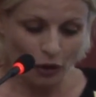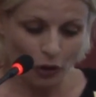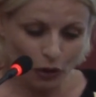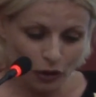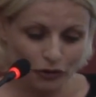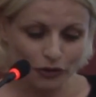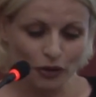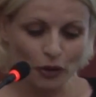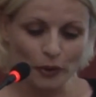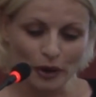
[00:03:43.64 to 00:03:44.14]

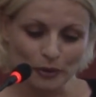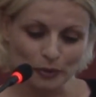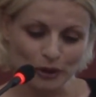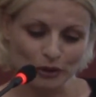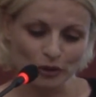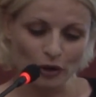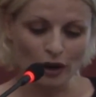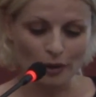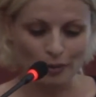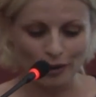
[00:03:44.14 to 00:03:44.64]
Also, when we
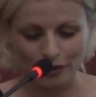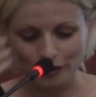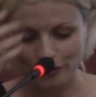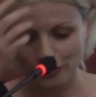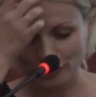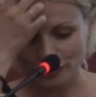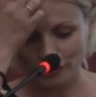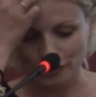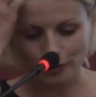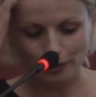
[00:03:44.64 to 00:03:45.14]
talk about the
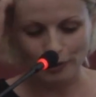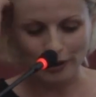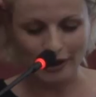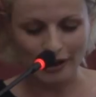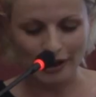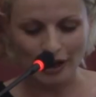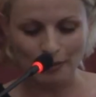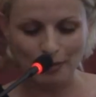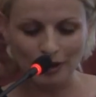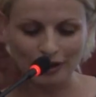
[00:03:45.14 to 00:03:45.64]
gender pay
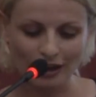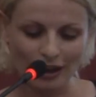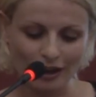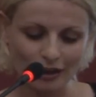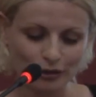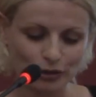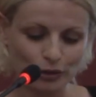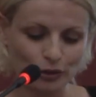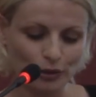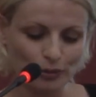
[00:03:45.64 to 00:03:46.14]
gap, I'd
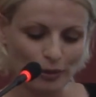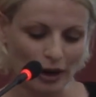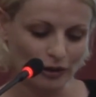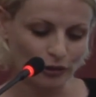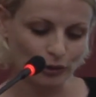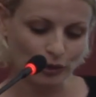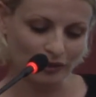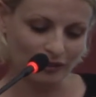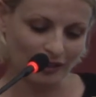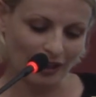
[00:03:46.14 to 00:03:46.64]
like to
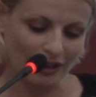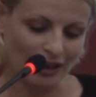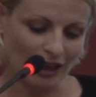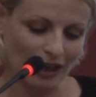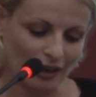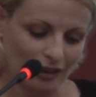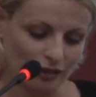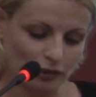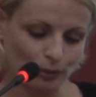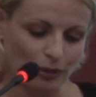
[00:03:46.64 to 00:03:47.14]
remind you, as
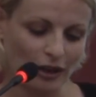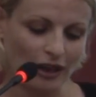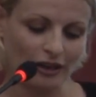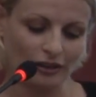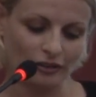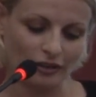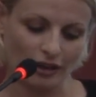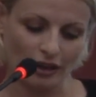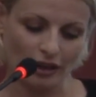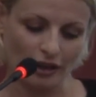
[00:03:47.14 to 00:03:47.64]
Daniela
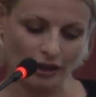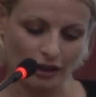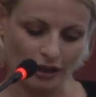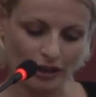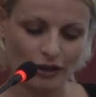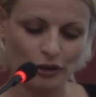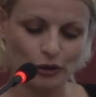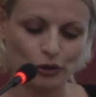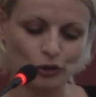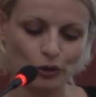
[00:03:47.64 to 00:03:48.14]
explained, the
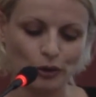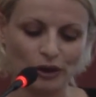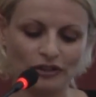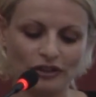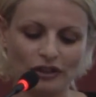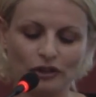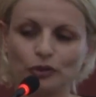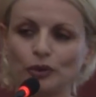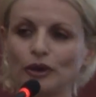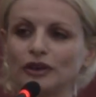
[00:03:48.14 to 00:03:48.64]
EU
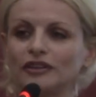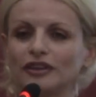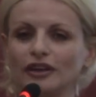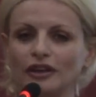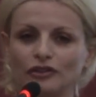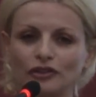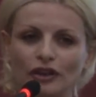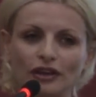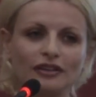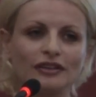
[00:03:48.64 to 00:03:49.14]
2020
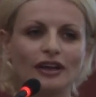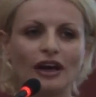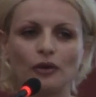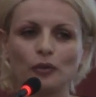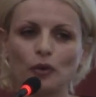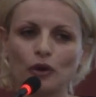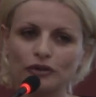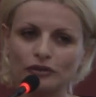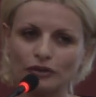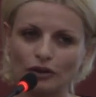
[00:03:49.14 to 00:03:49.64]
agenda. I
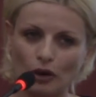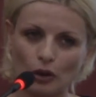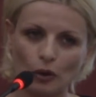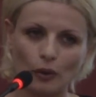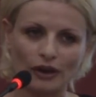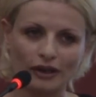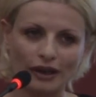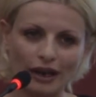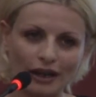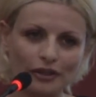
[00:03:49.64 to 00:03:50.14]
won't
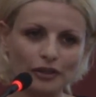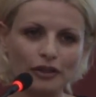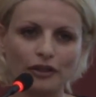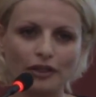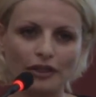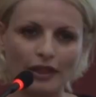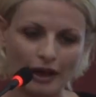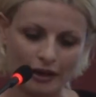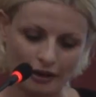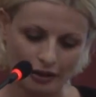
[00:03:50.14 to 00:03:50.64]
go at length
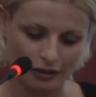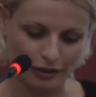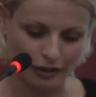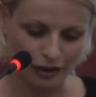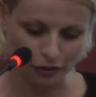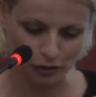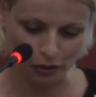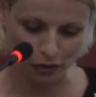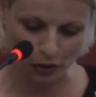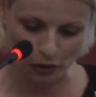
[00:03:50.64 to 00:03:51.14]
in that. I
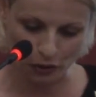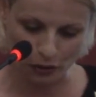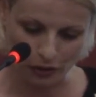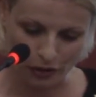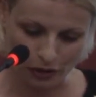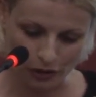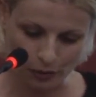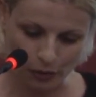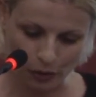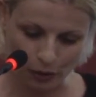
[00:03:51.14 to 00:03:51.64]
think you know
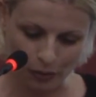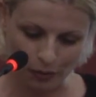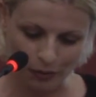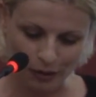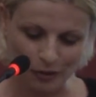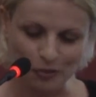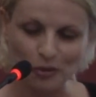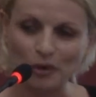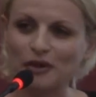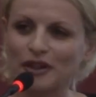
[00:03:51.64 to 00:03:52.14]

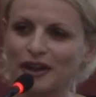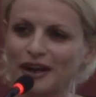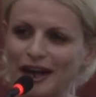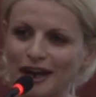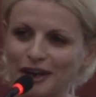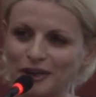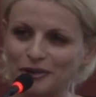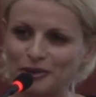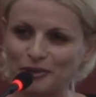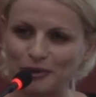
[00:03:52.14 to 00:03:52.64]
probably more than
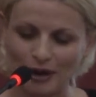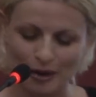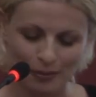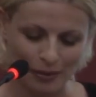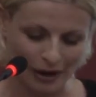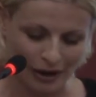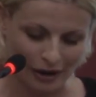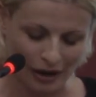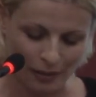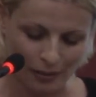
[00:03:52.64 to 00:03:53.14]
I do
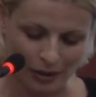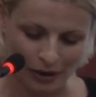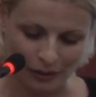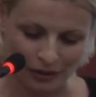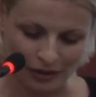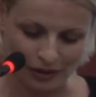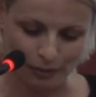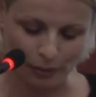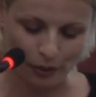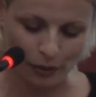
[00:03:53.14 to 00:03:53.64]

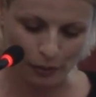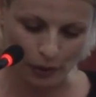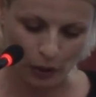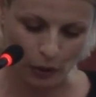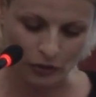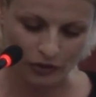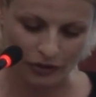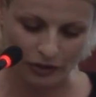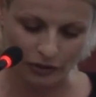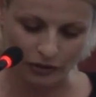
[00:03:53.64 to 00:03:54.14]
about the
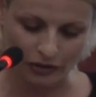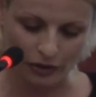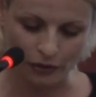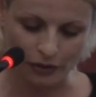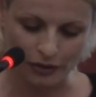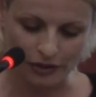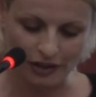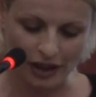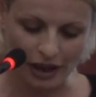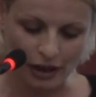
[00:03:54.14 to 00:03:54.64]
proposals
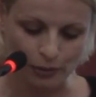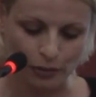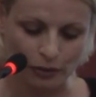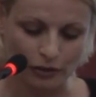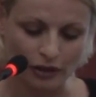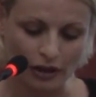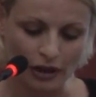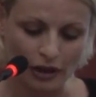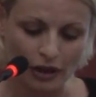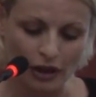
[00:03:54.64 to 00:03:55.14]
on the
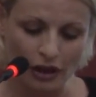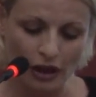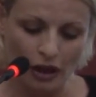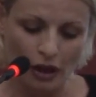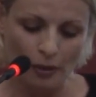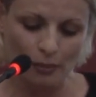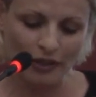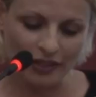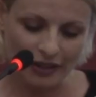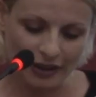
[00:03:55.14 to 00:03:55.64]
table.
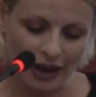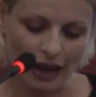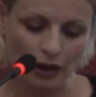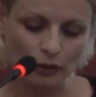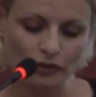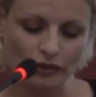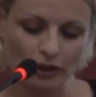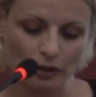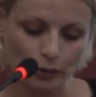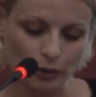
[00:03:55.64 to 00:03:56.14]
But the
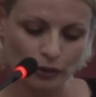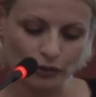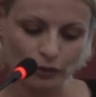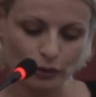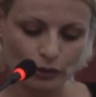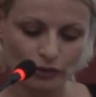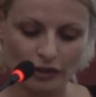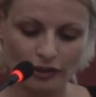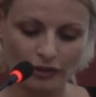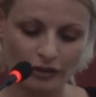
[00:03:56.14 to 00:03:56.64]
Council wants
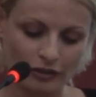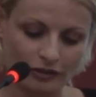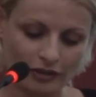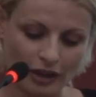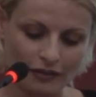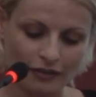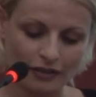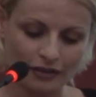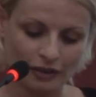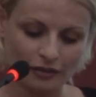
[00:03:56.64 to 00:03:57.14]
to see
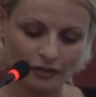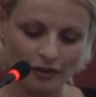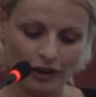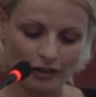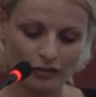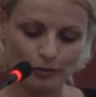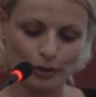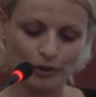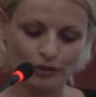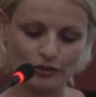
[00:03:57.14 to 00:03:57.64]

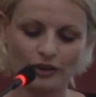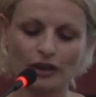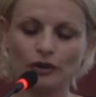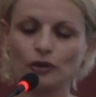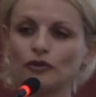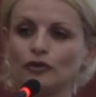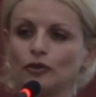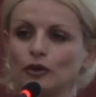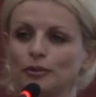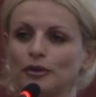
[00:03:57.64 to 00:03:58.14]
75%
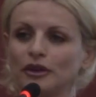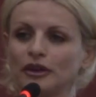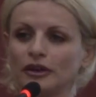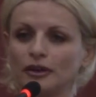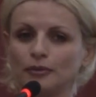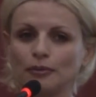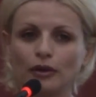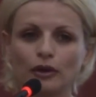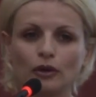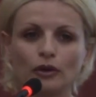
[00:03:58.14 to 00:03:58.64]
of women
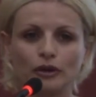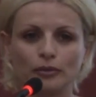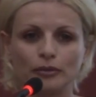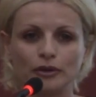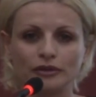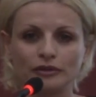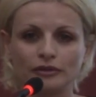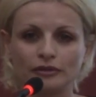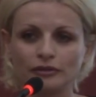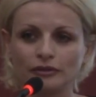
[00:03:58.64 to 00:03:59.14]
in
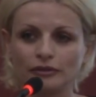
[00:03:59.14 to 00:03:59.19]
employment.